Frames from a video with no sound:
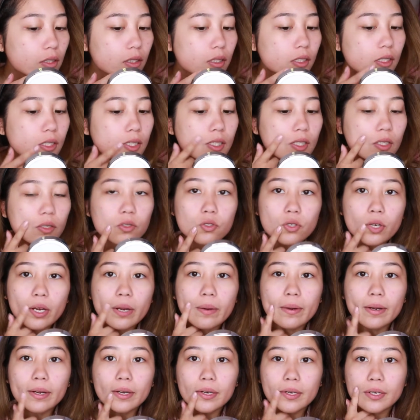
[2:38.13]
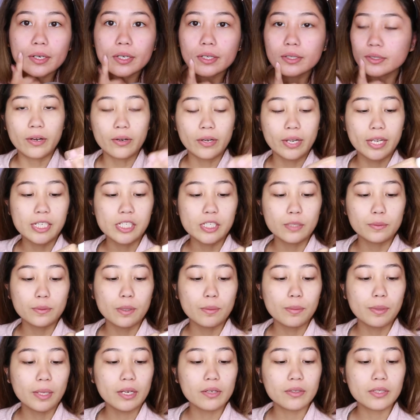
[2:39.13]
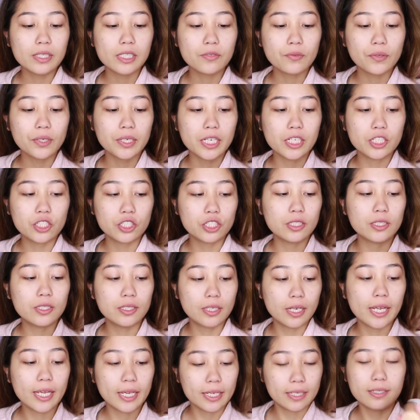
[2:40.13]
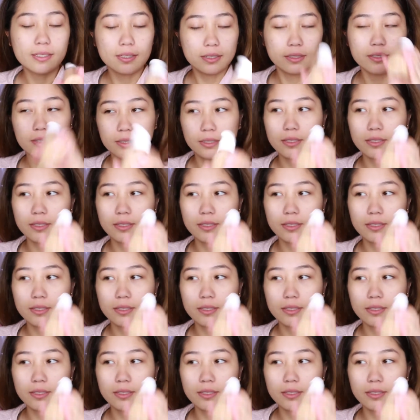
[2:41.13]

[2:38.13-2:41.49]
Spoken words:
It's so dry right here. Okay, so I'm gonna apply on this foundation and